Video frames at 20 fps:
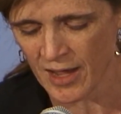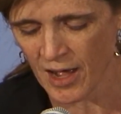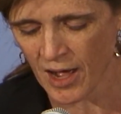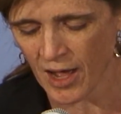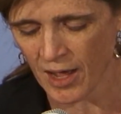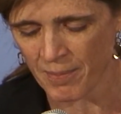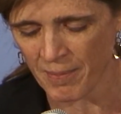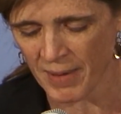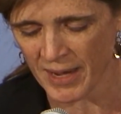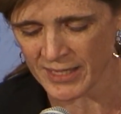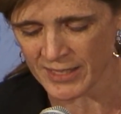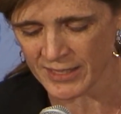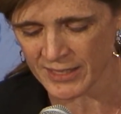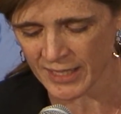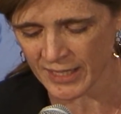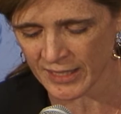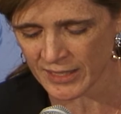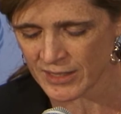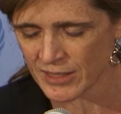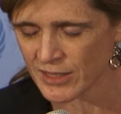On May
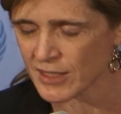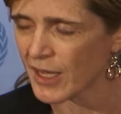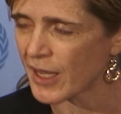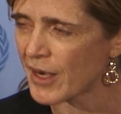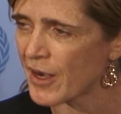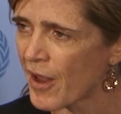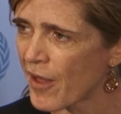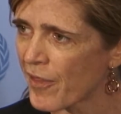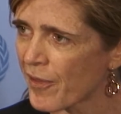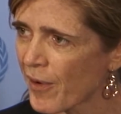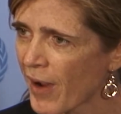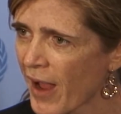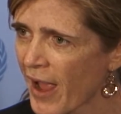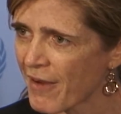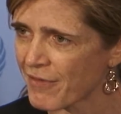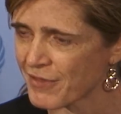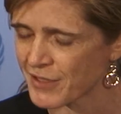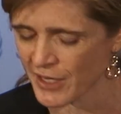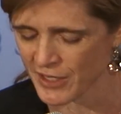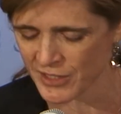6th, another
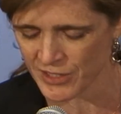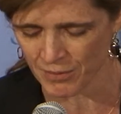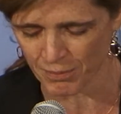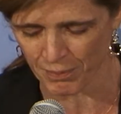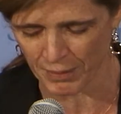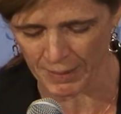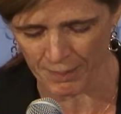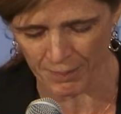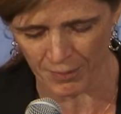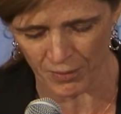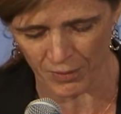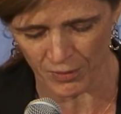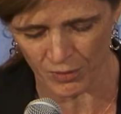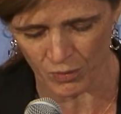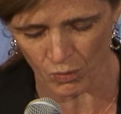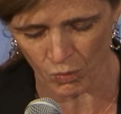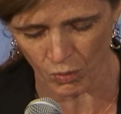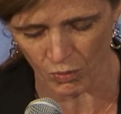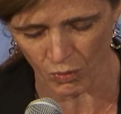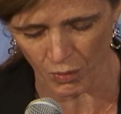half dozen people
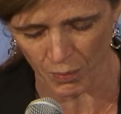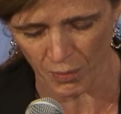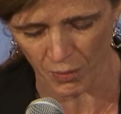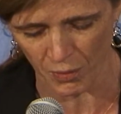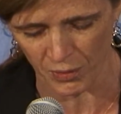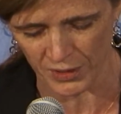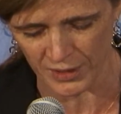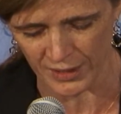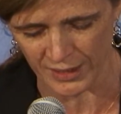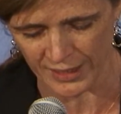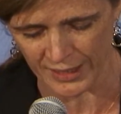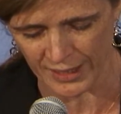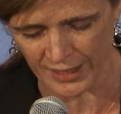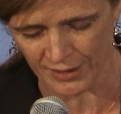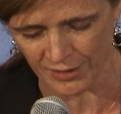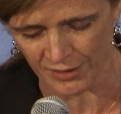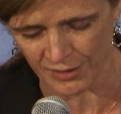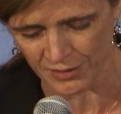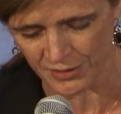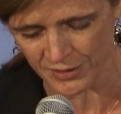were reportedly
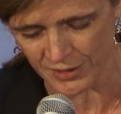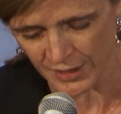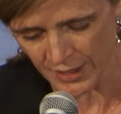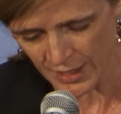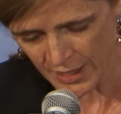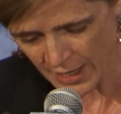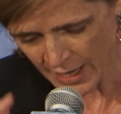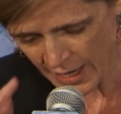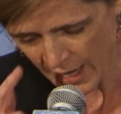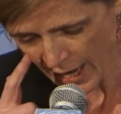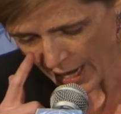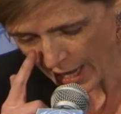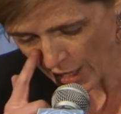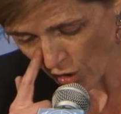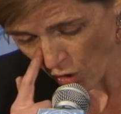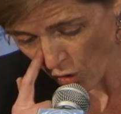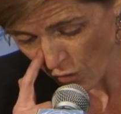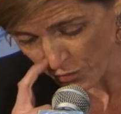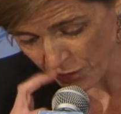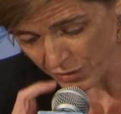killed. And
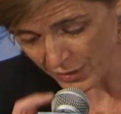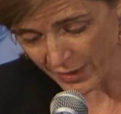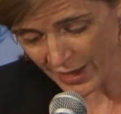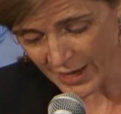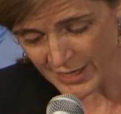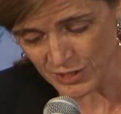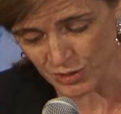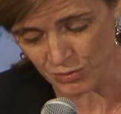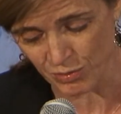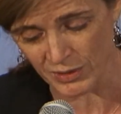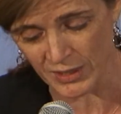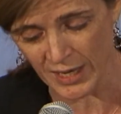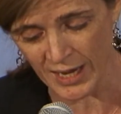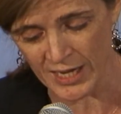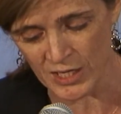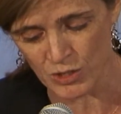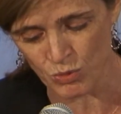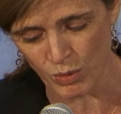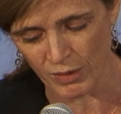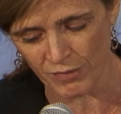over the last 3
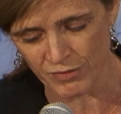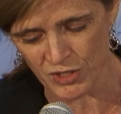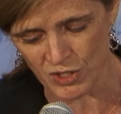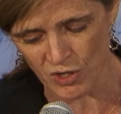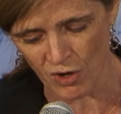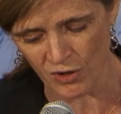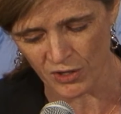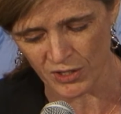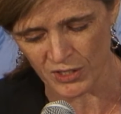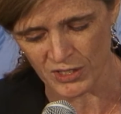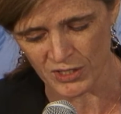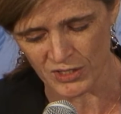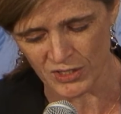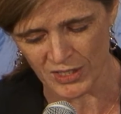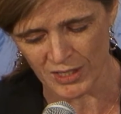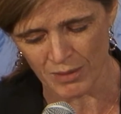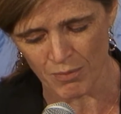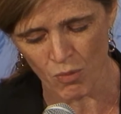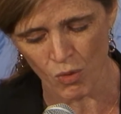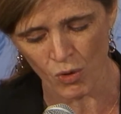days, we've started to
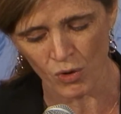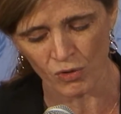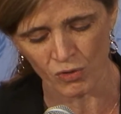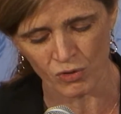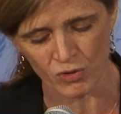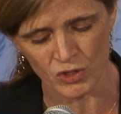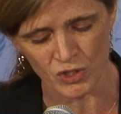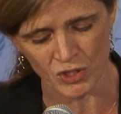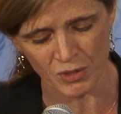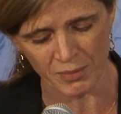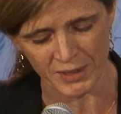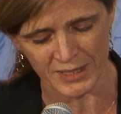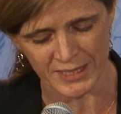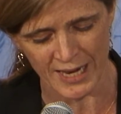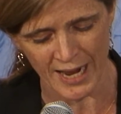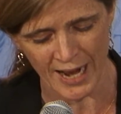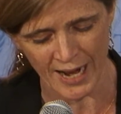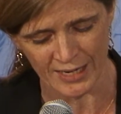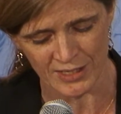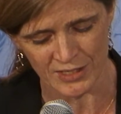see more gruesome
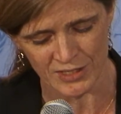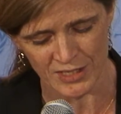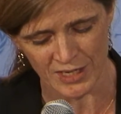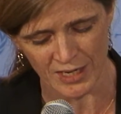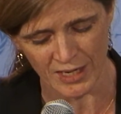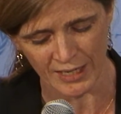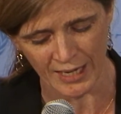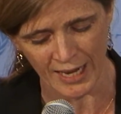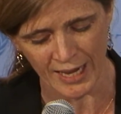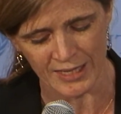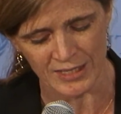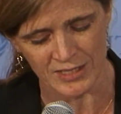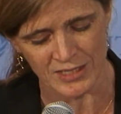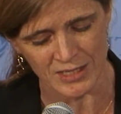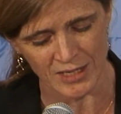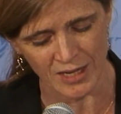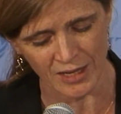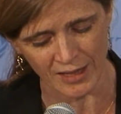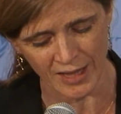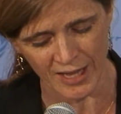attacks
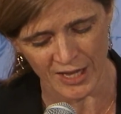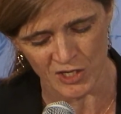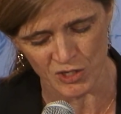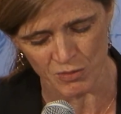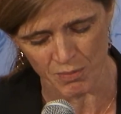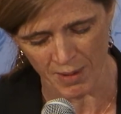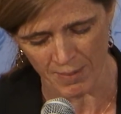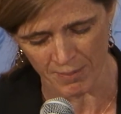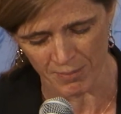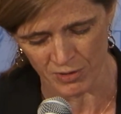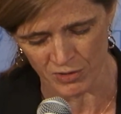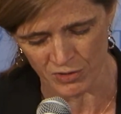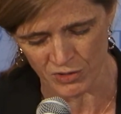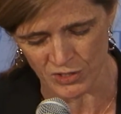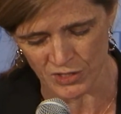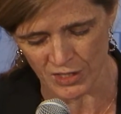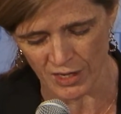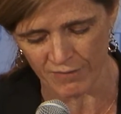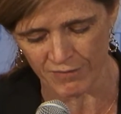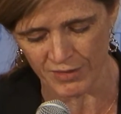against alleged
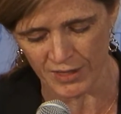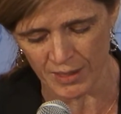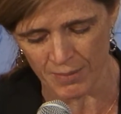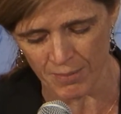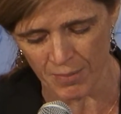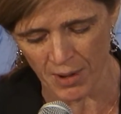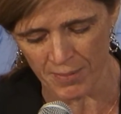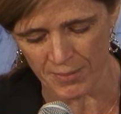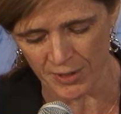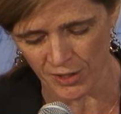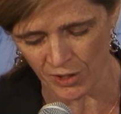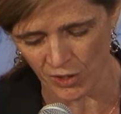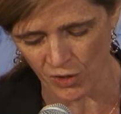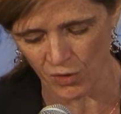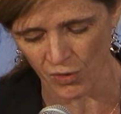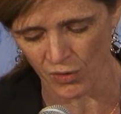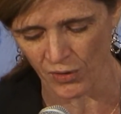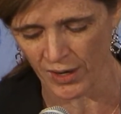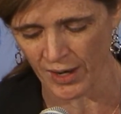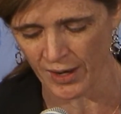members of the
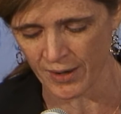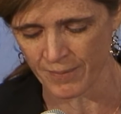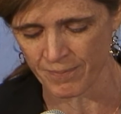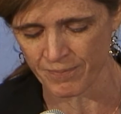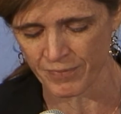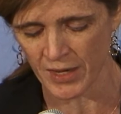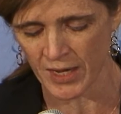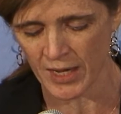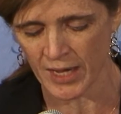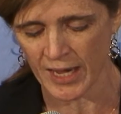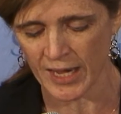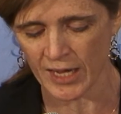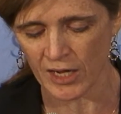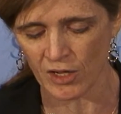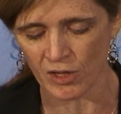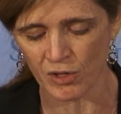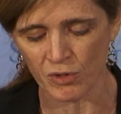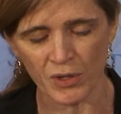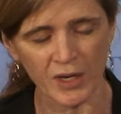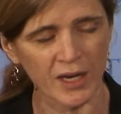Imbonerakure,
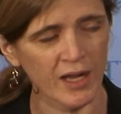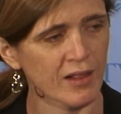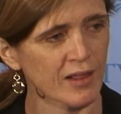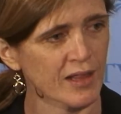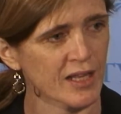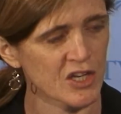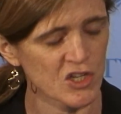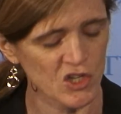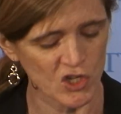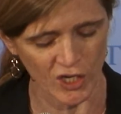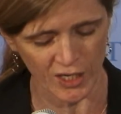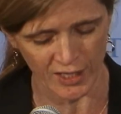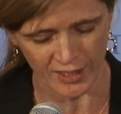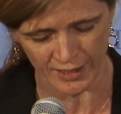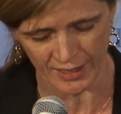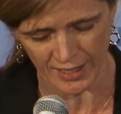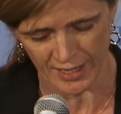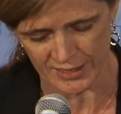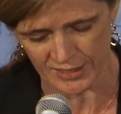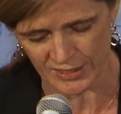including a
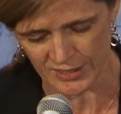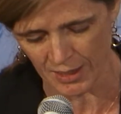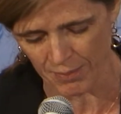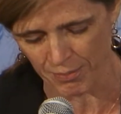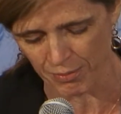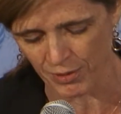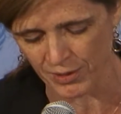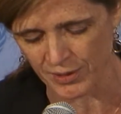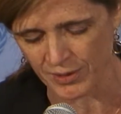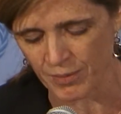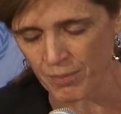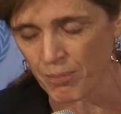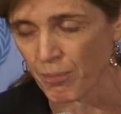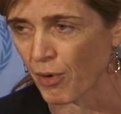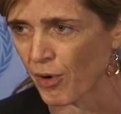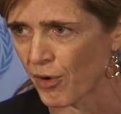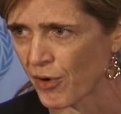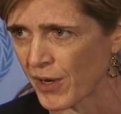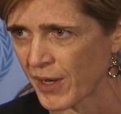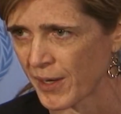lynching and separate
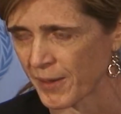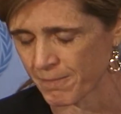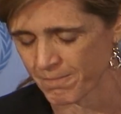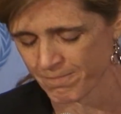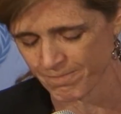burning.